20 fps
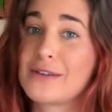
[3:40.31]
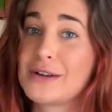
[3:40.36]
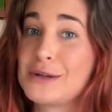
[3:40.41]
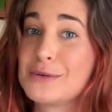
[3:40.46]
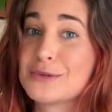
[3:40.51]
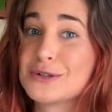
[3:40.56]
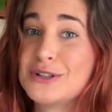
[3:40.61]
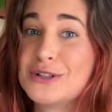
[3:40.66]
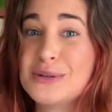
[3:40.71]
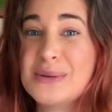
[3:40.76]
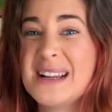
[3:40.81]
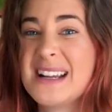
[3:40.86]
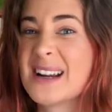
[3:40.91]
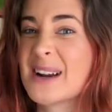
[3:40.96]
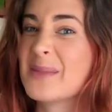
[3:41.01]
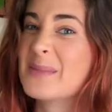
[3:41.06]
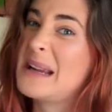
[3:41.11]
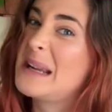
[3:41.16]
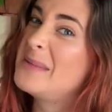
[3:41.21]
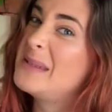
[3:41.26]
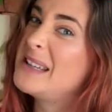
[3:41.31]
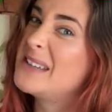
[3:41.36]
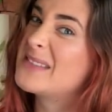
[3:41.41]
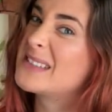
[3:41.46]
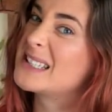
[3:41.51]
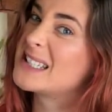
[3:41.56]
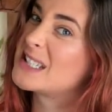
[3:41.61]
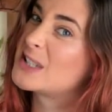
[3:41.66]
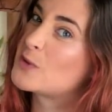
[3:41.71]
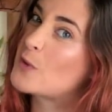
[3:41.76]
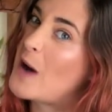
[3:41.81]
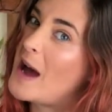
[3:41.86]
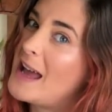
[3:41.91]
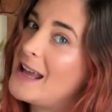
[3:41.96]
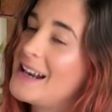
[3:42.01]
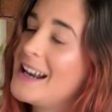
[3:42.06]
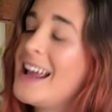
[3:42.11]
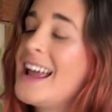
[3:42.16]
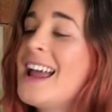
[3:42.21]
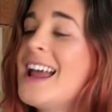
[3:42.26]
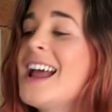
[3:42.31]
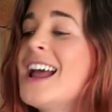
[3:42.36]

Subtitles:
you were doing, or maybe even sweat,